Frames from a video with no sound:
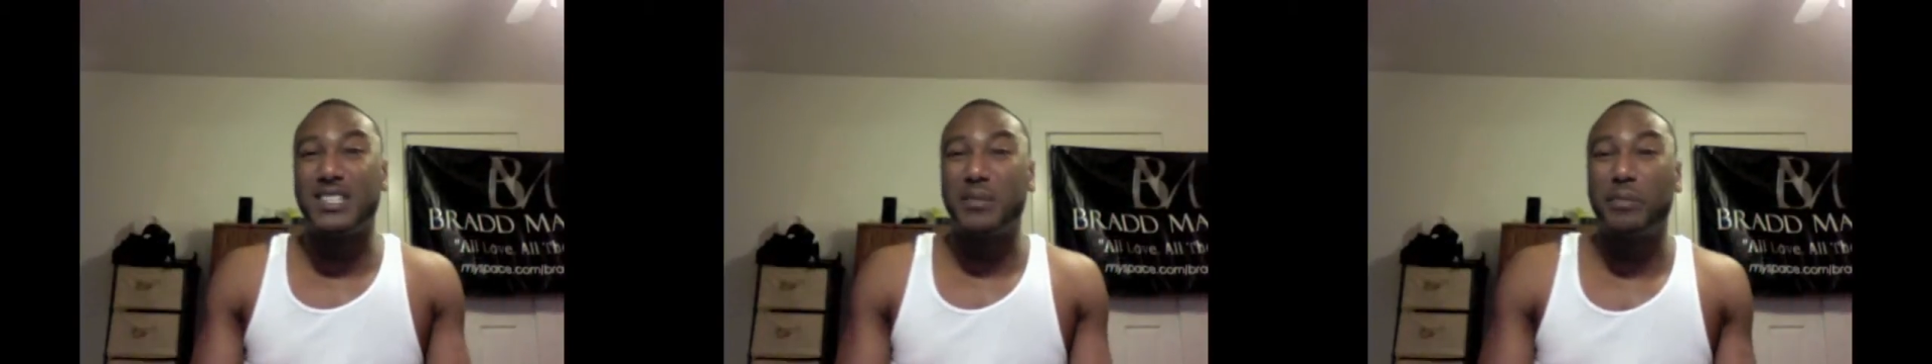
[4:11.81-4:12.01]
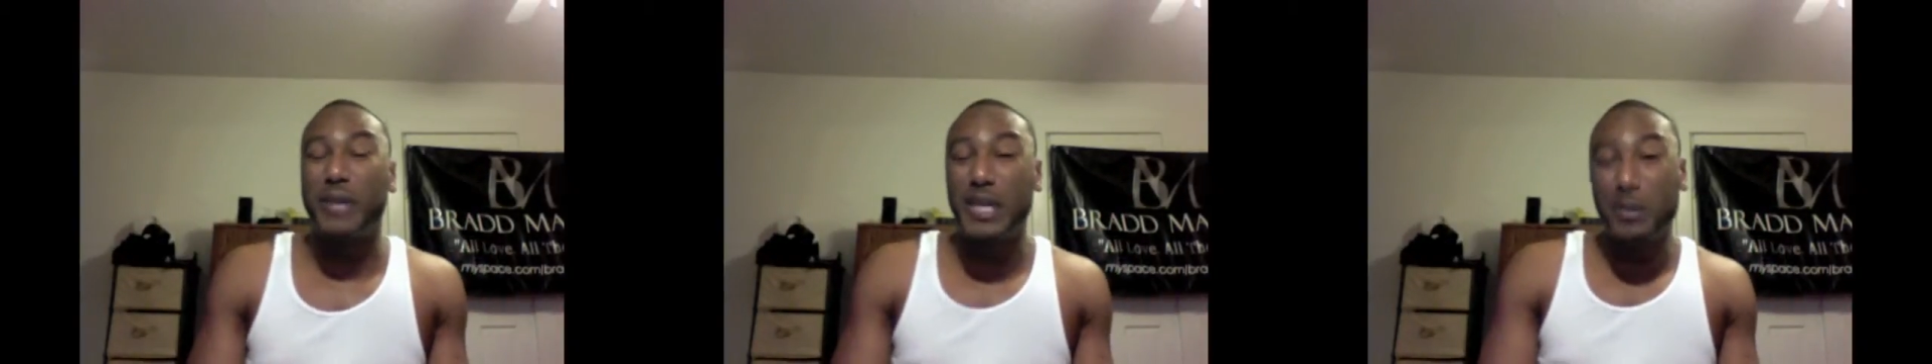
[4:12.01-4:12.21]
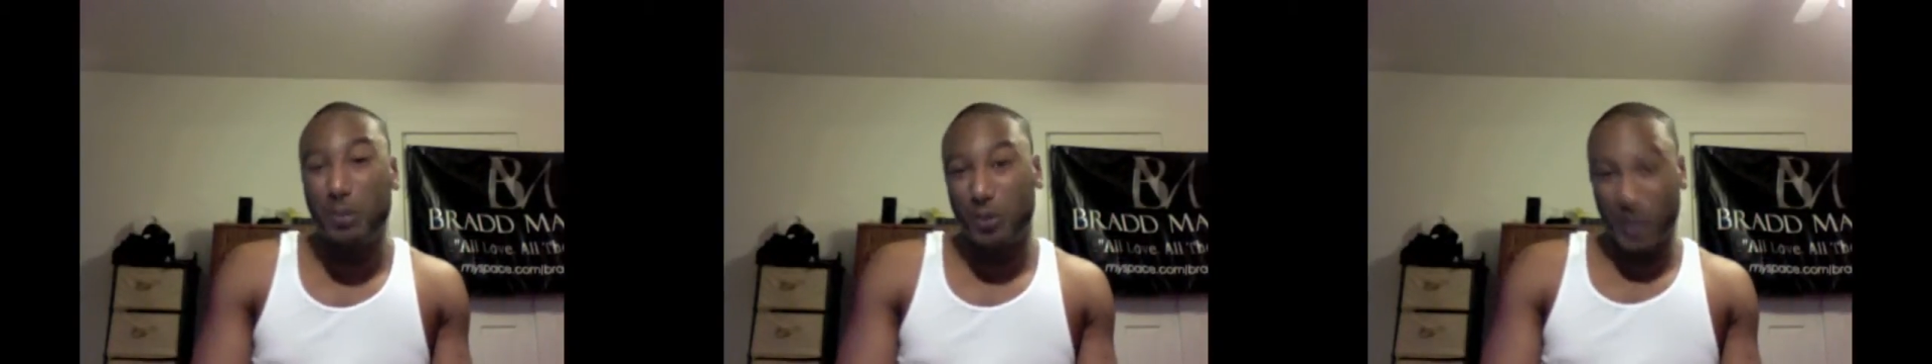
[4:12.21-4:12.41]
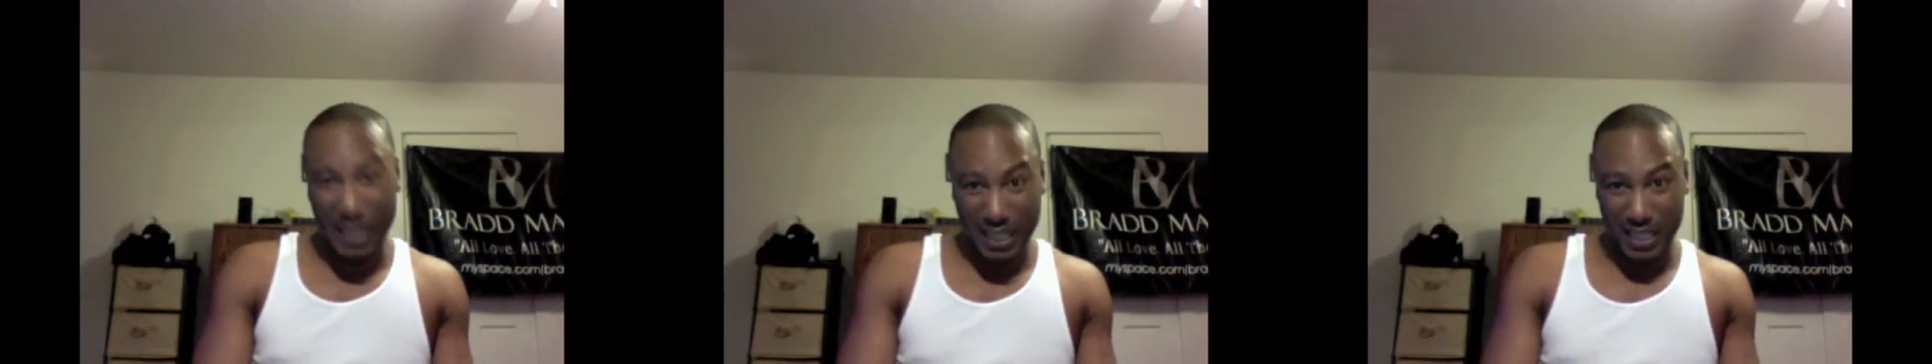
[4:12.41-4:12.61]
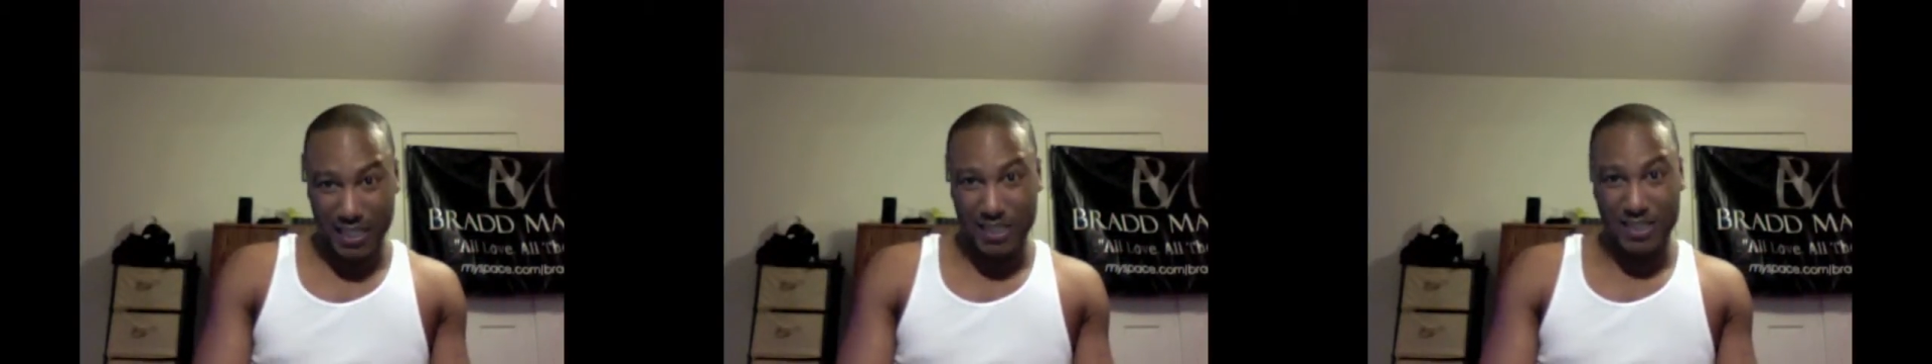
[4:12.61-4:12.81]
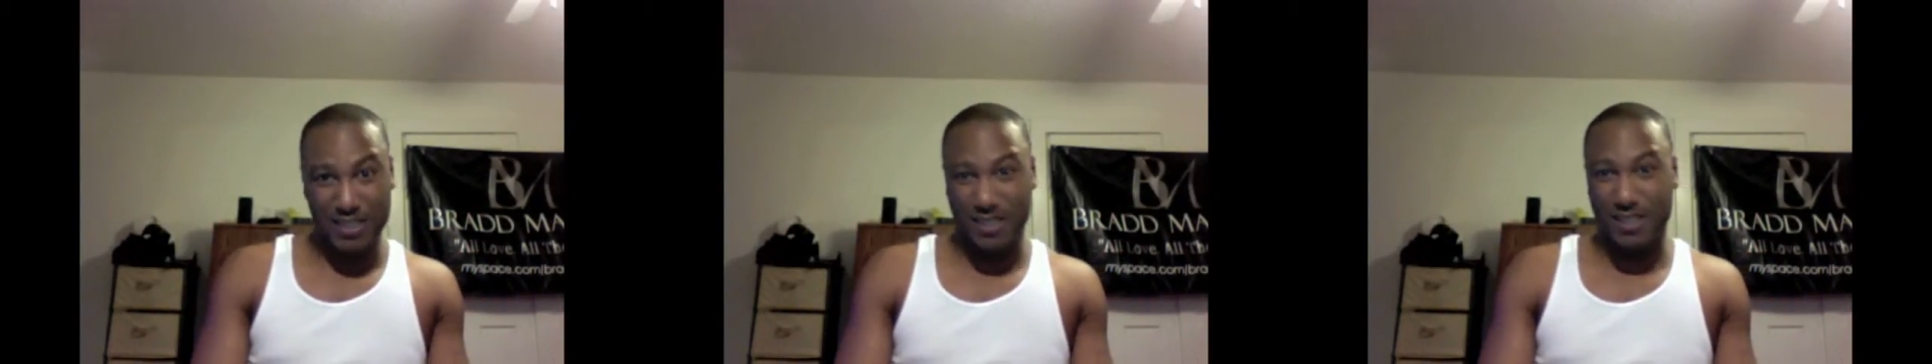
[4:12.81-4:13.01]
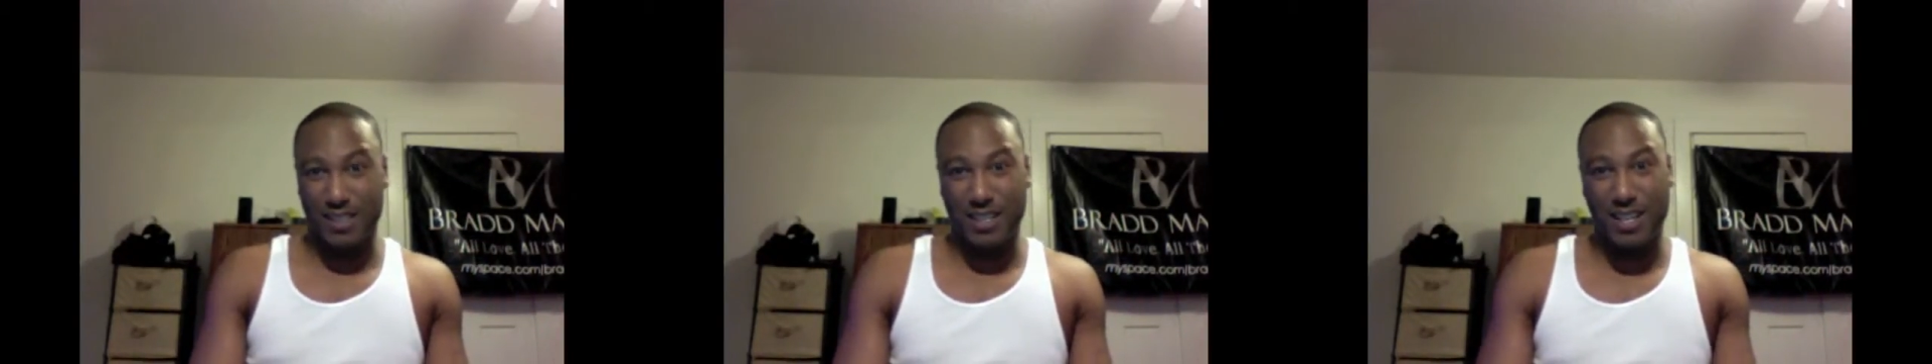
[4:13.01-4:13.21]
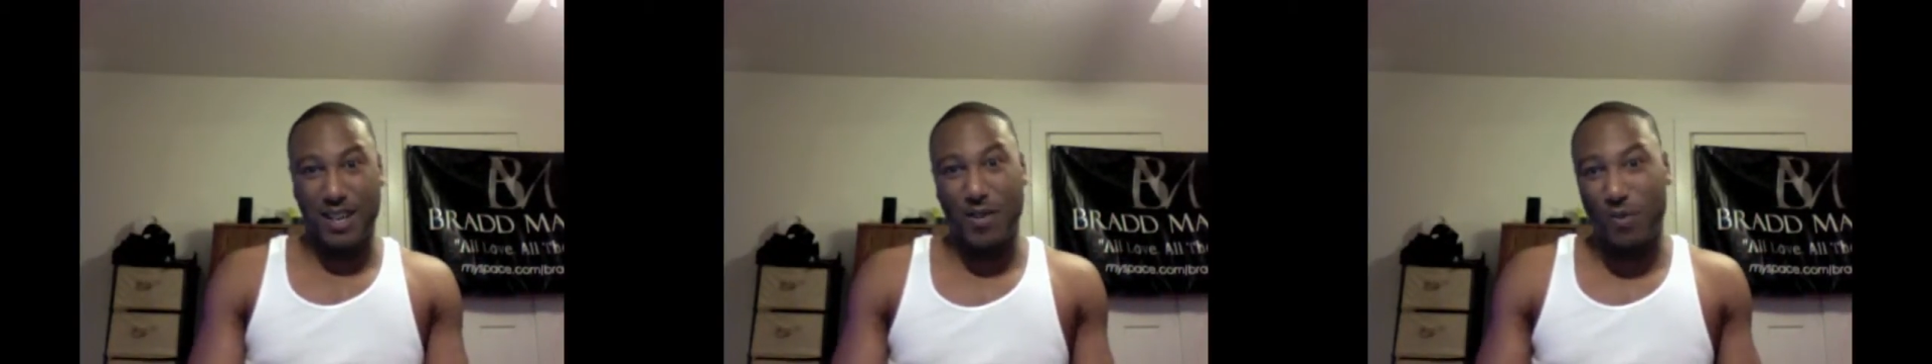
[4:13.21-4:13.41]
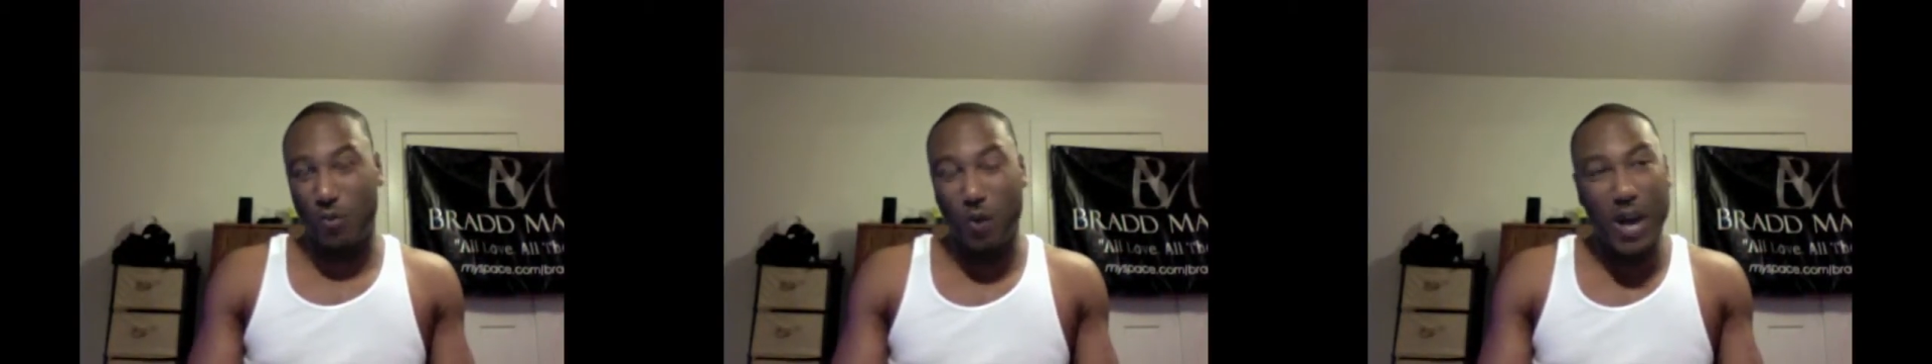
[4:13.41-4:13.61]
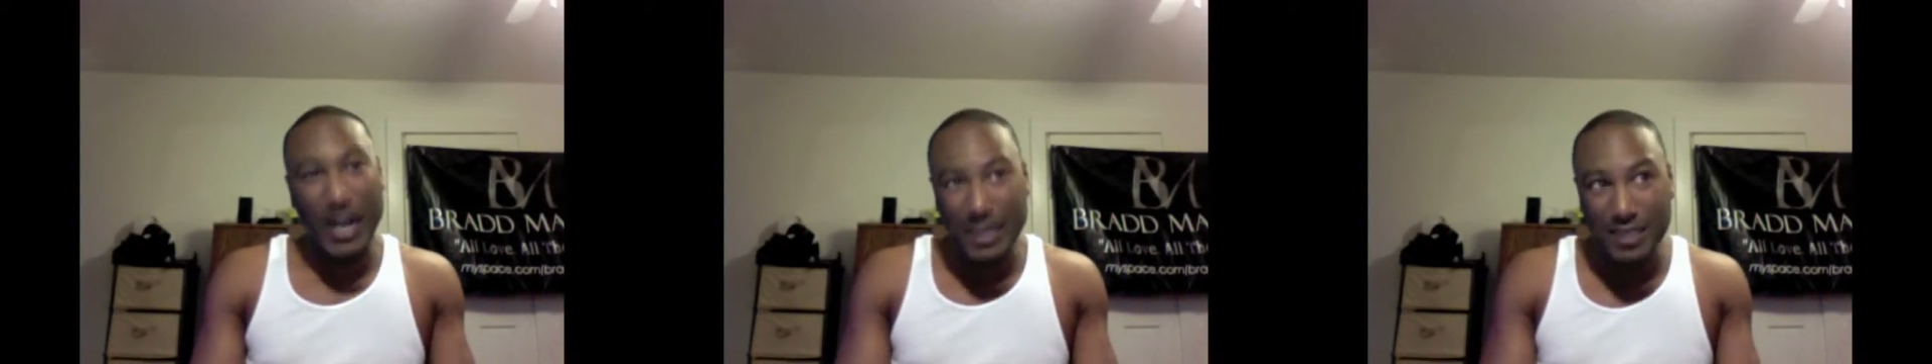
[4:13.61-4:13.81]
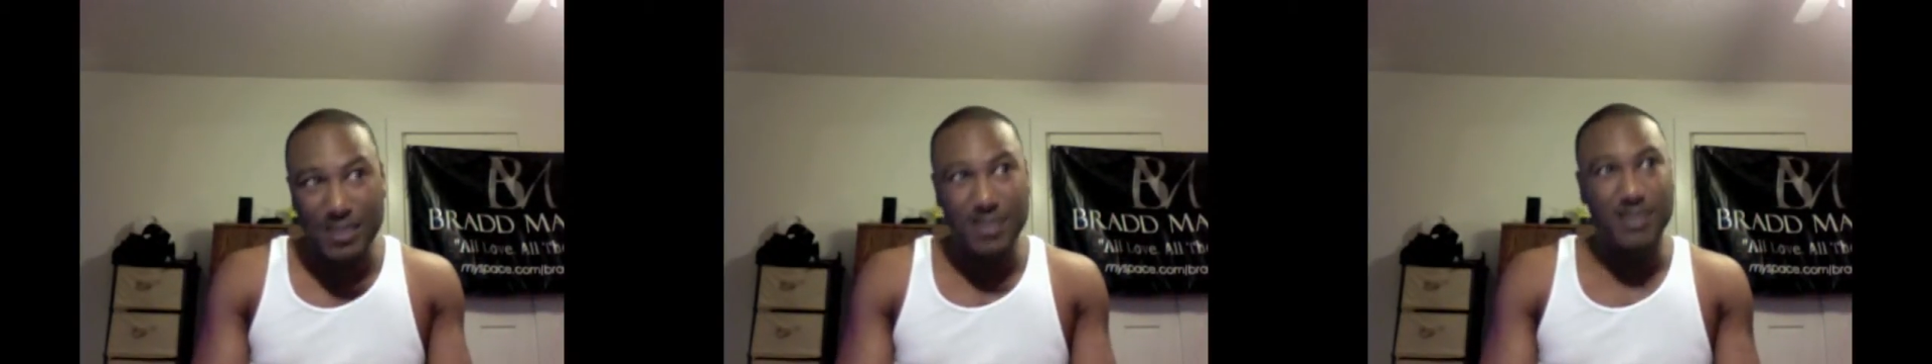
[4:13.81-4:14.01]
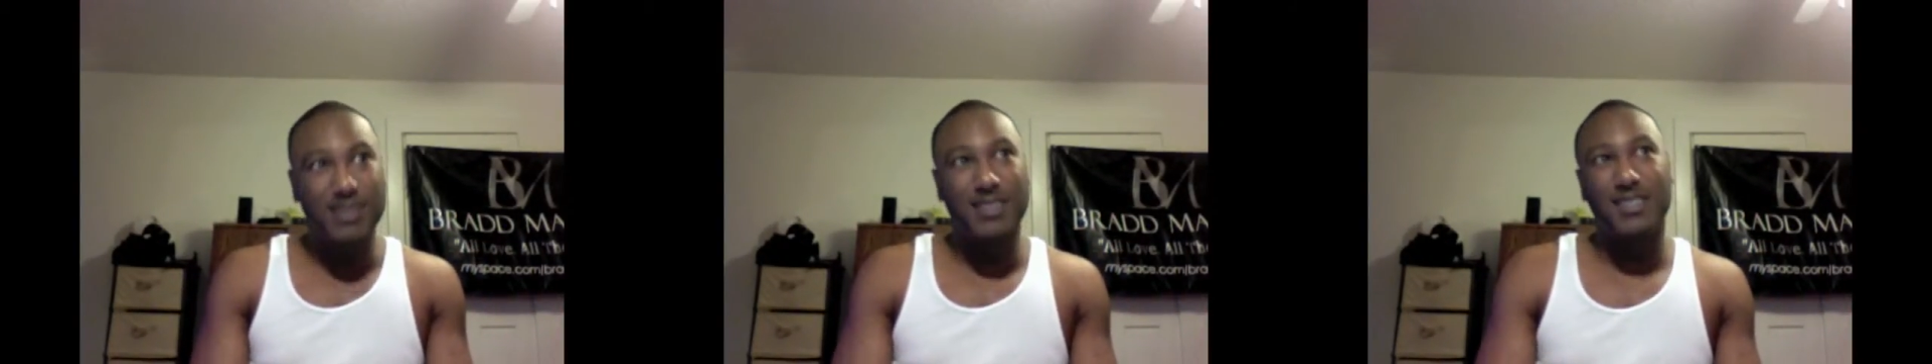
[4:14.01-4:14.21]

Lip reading: of people there. What?